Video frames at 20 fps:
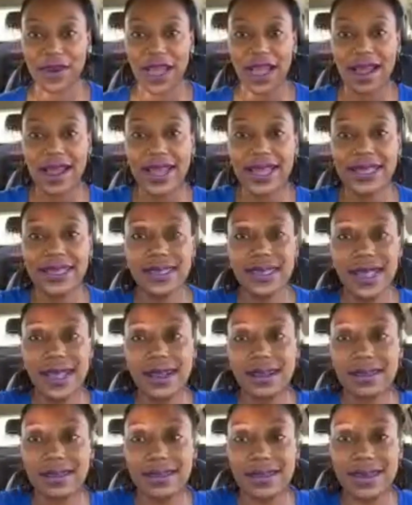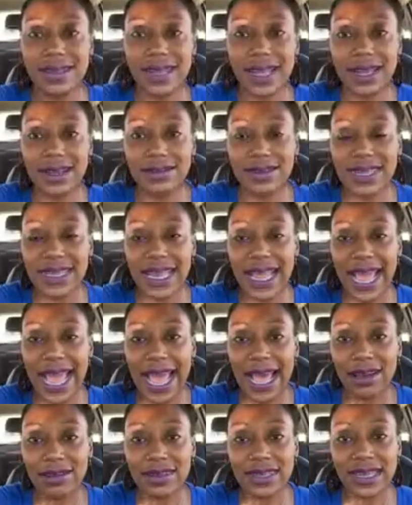All right, Snuggles in the
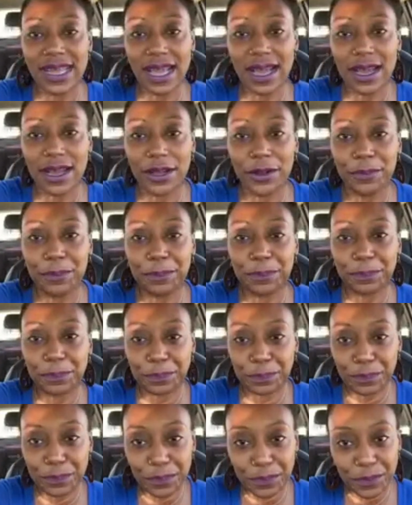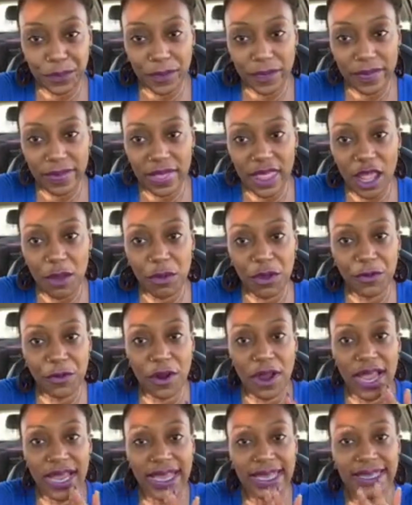house, y'all.
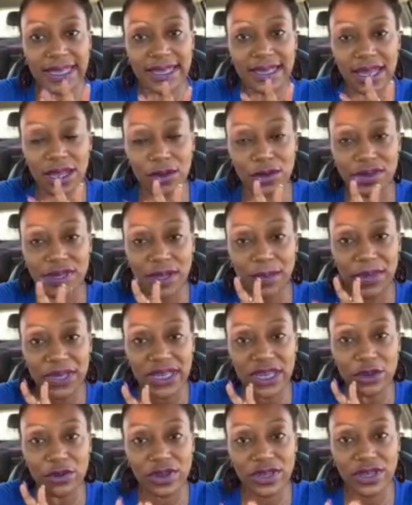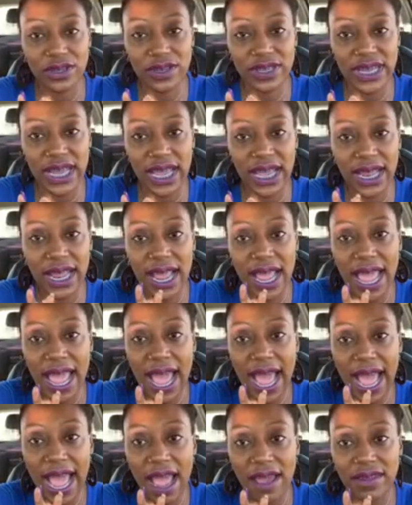Before I get to Snuggles, let me see. Crystal said,
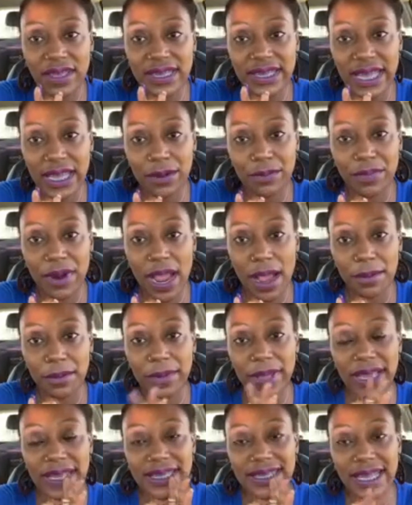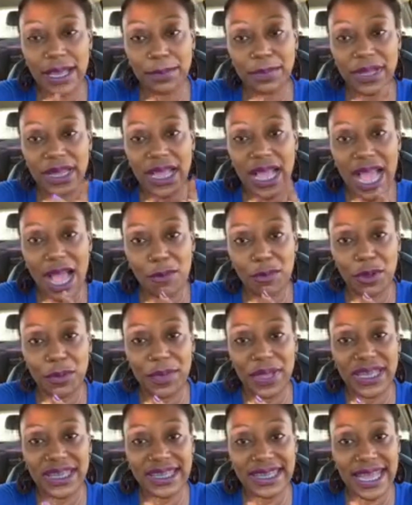I have the same problem accepting
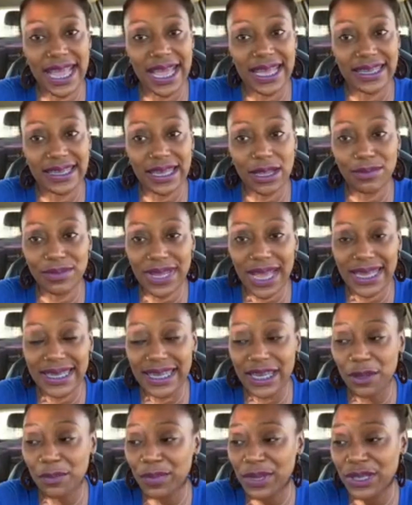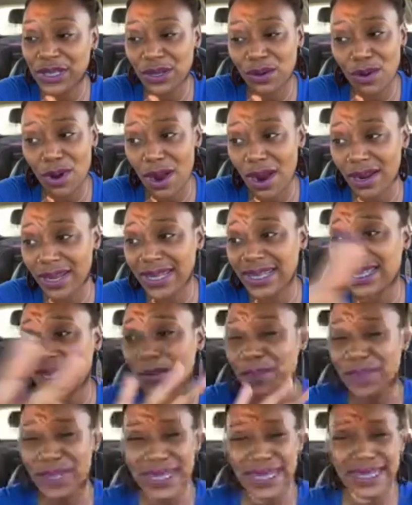compliments. Yes, sometimes it can be so hard. The
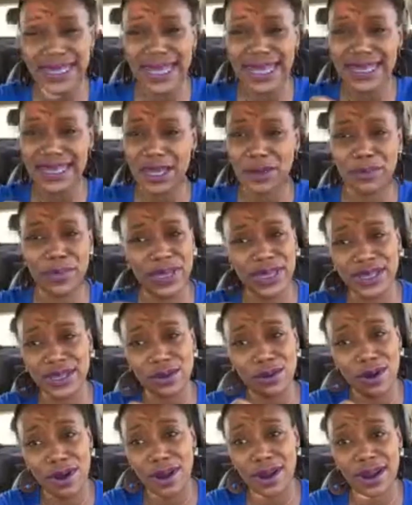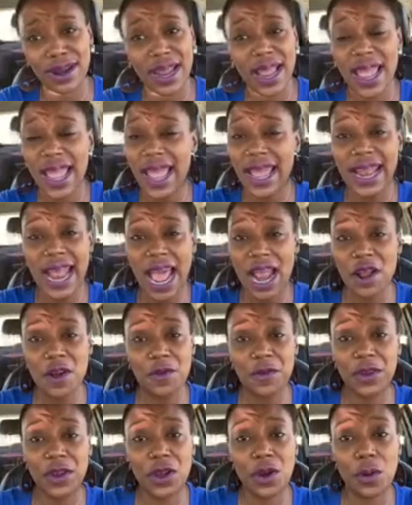simplest things can be so hard, and I don't
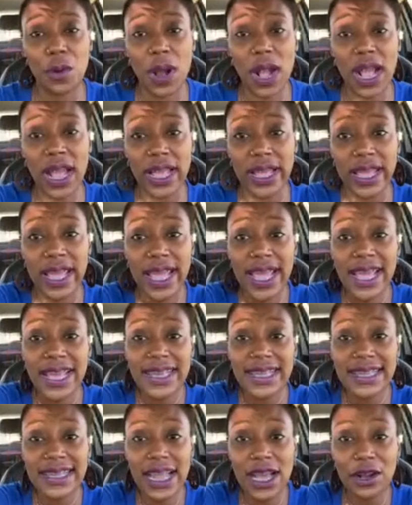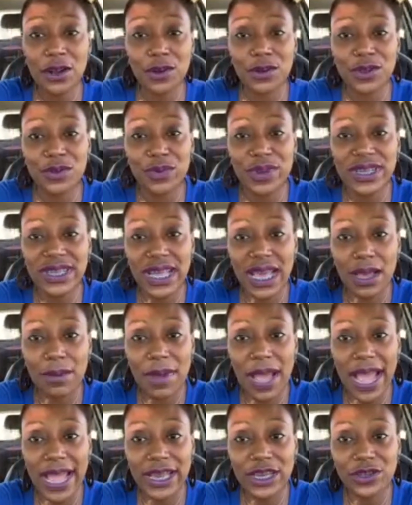even know why. Snuggles, what's up?
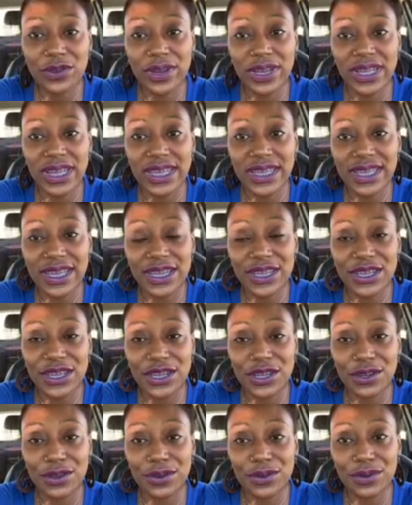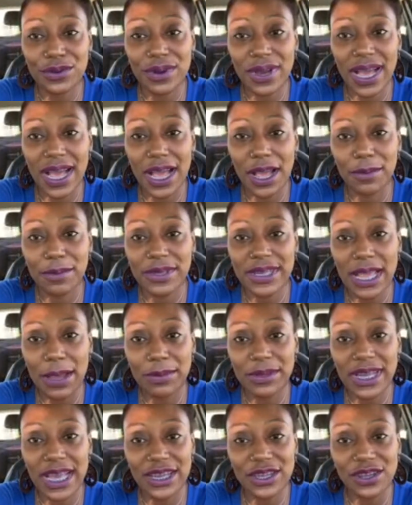I enjoy listening to you.
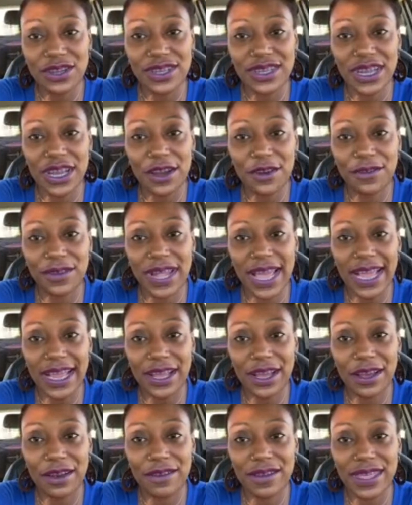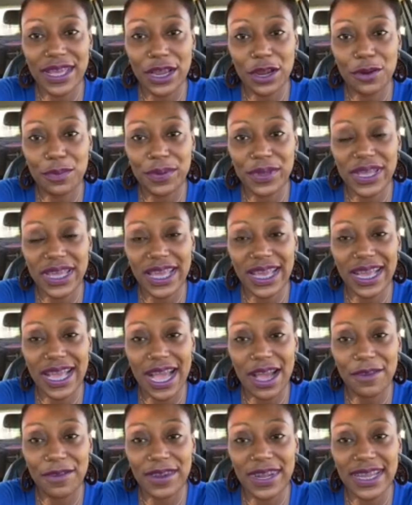Sabotaging yourself, lack of therapy and
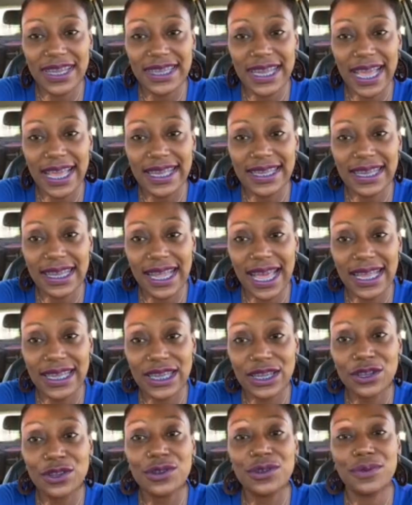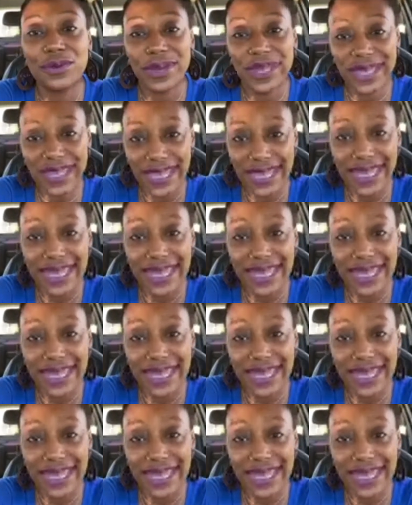confidence has a lot to do with it.